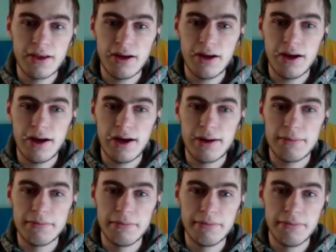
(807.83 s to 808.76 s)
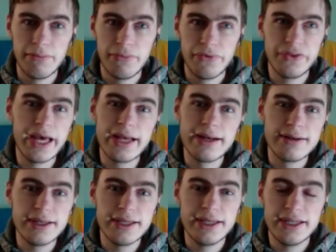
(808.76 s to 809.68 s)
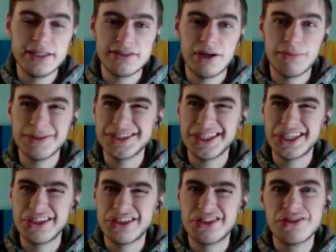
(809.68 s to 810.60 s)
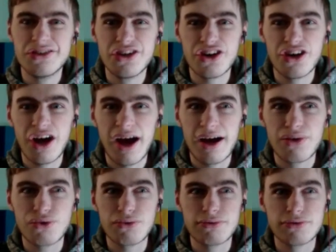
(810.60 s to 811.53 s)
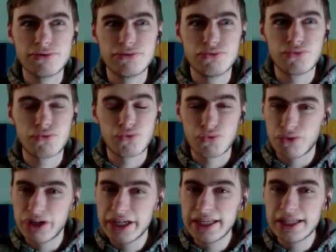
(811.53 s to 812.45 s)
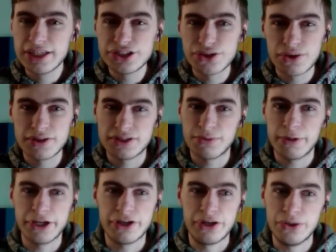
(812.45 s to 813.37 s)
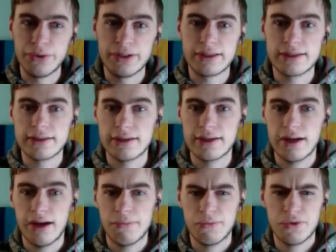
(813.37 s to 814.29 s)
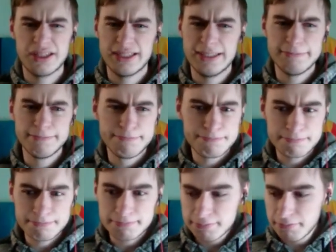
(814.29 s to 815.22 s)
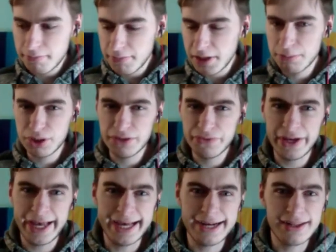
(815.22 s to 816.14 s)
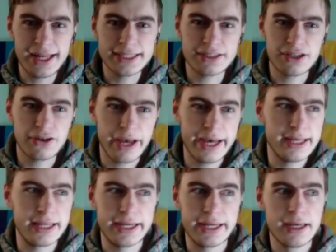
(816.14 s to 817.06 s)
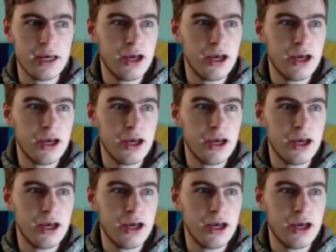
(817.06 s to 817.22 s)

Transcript: then it's almost like you're not really sure as to what you're doing, really. But if you analyze, okay,